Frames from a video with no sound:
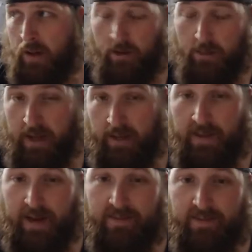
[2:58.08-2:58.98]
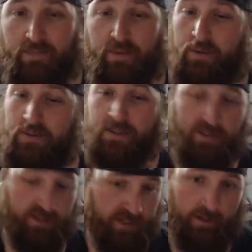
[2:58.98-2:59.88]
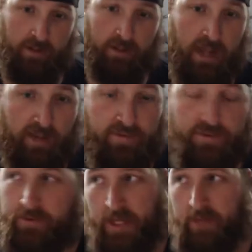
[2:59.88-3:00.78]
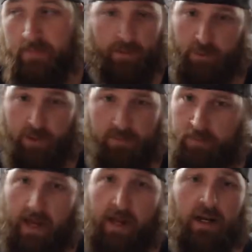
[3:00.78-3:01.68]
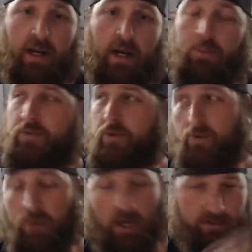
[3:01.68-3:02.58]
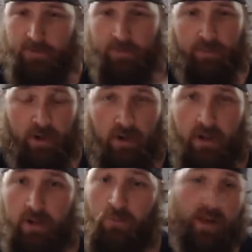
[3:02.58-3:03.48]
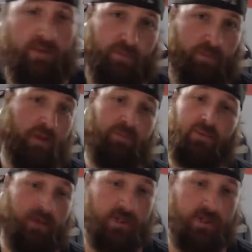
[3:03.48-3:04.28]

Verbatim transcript: I'm going to make it that simple. I'm just going to sit here on live stream and play Black Ops or watch football and wait for people